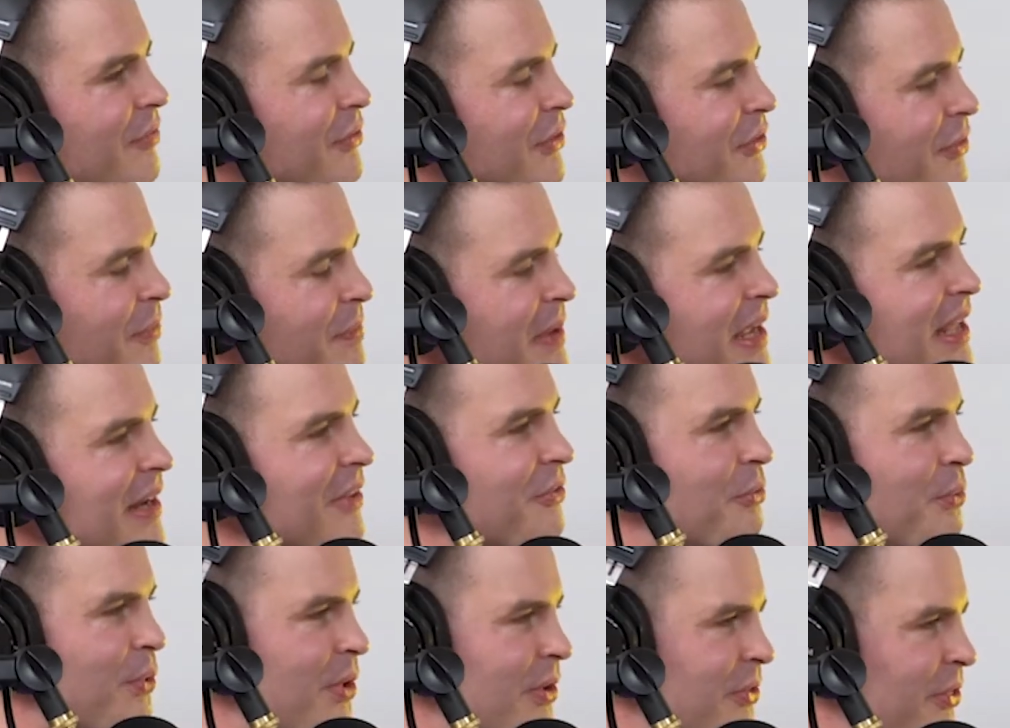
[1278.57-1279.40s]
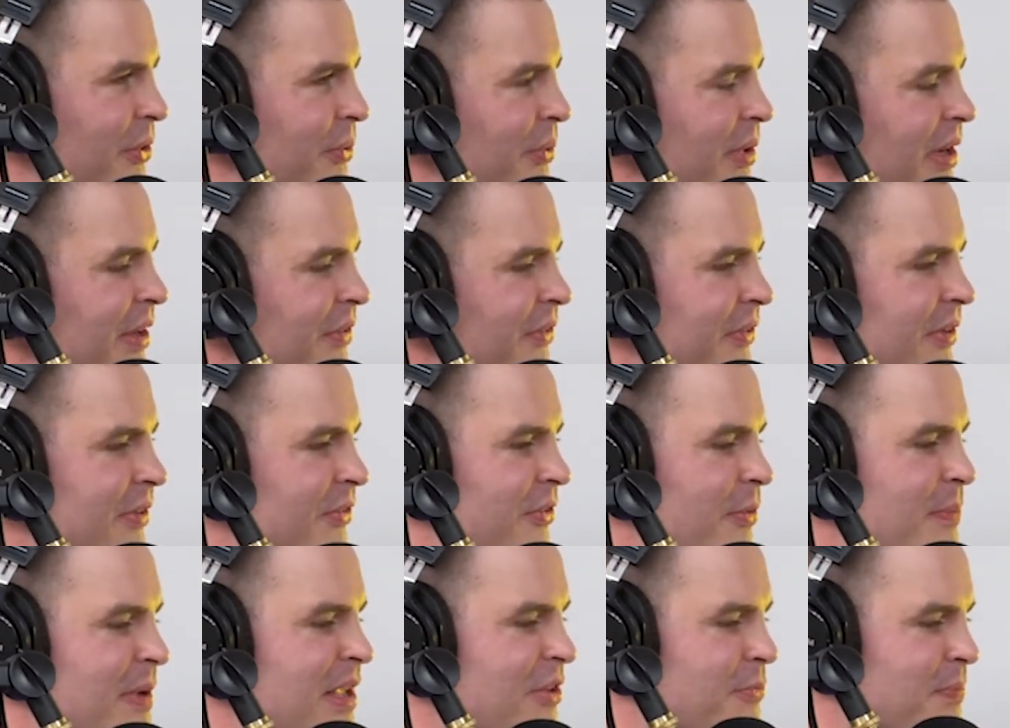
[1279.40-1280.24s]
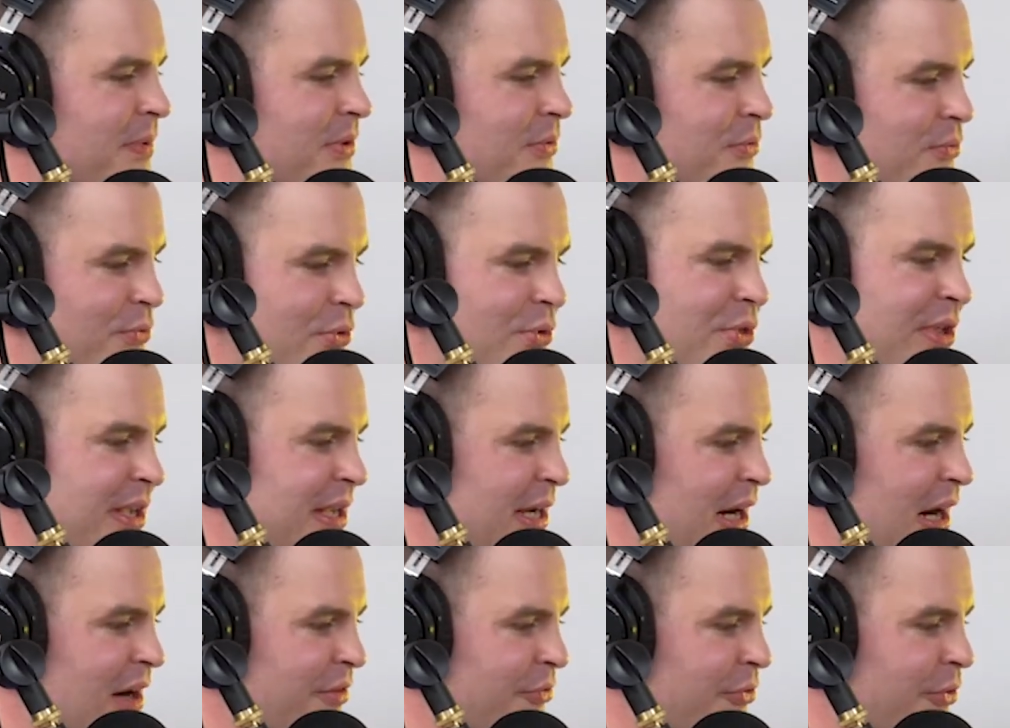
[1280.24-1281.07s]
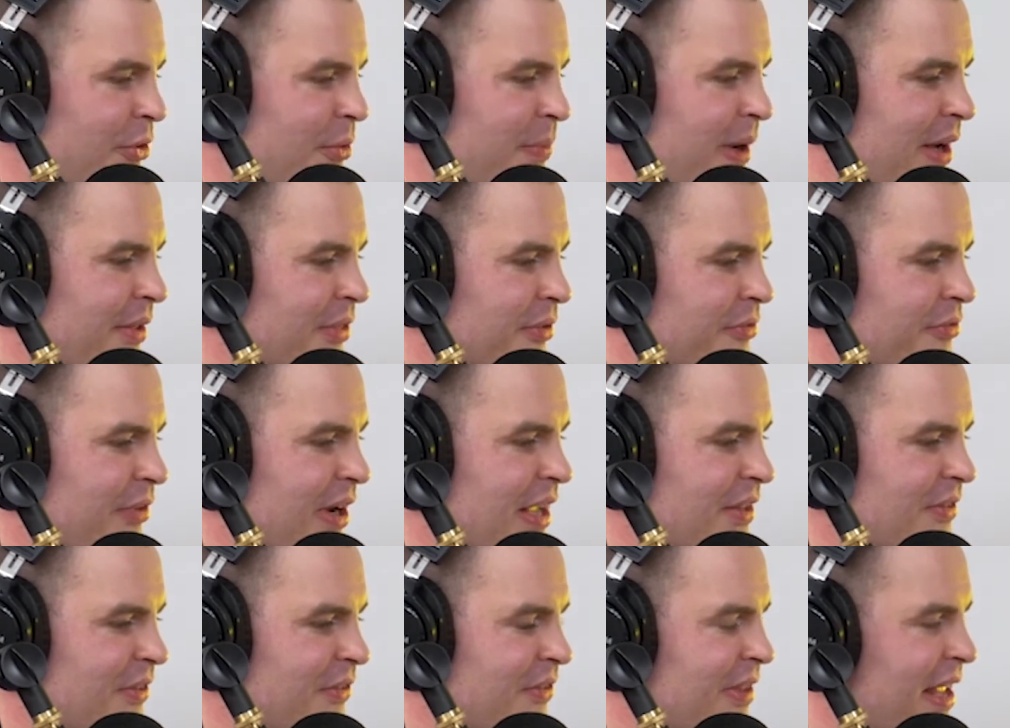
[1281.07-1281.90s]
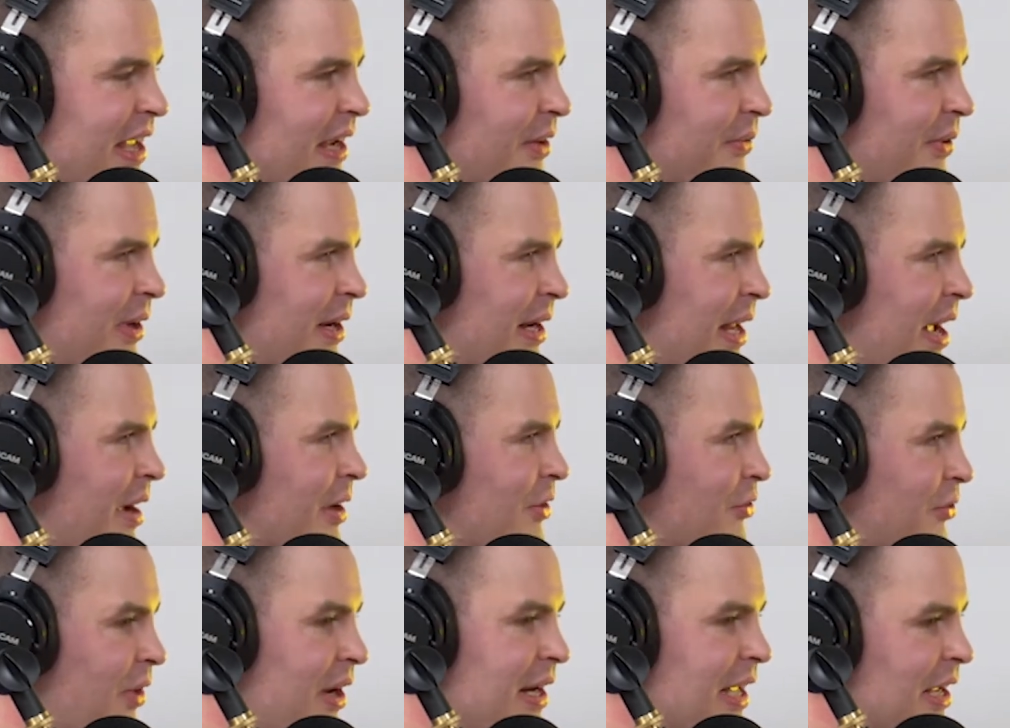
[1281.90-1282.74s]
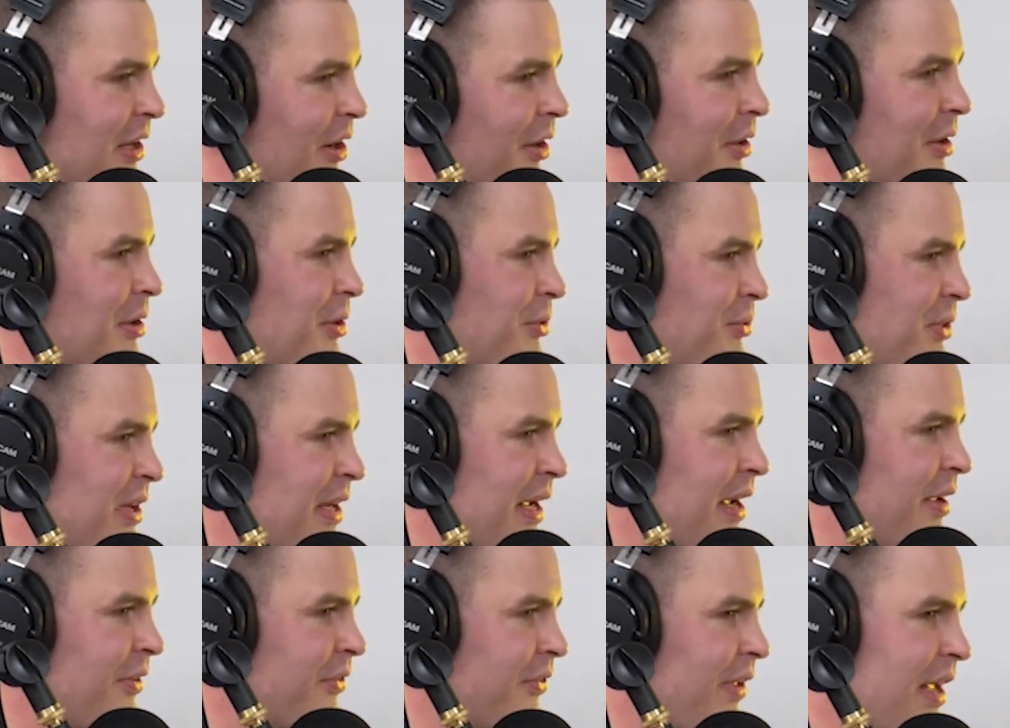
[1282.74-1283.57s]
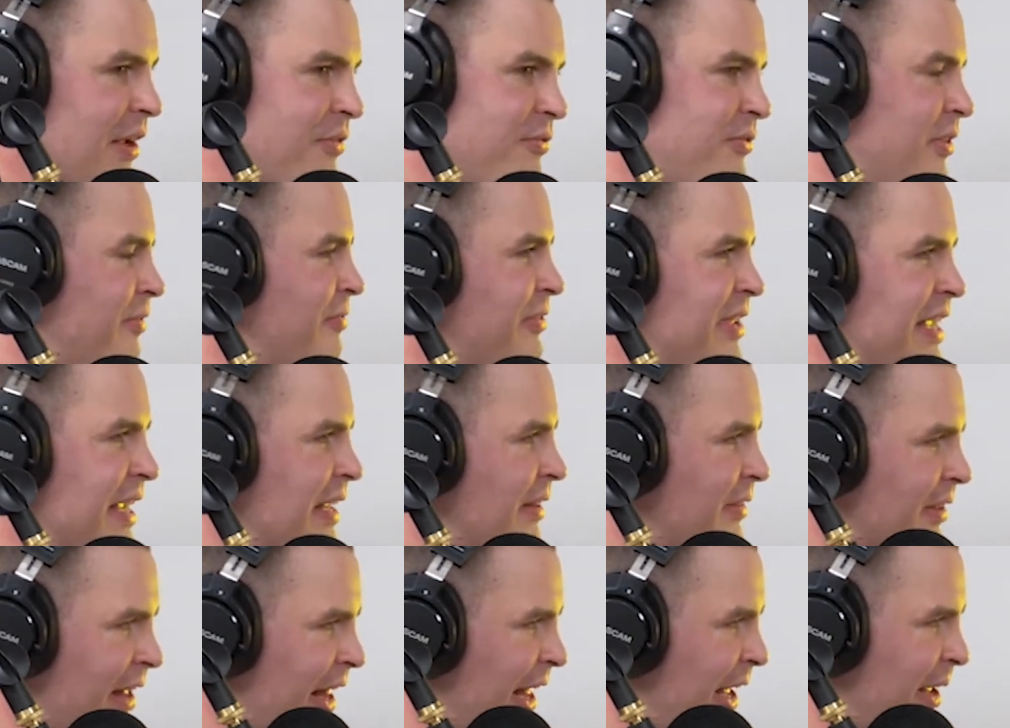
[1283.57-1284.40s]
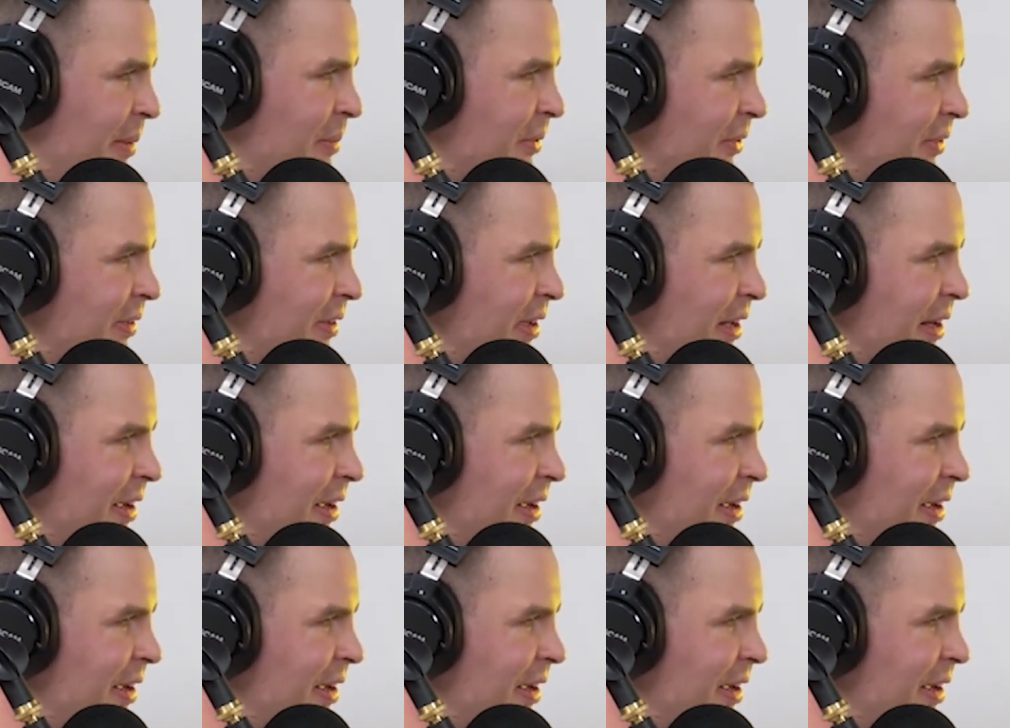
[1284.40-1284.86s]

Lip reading: And for Zabit, it's worth the risk because Zabit's been really careful about the fights he's taking right now. He's trying to get Yair Rodriguez like 15 times.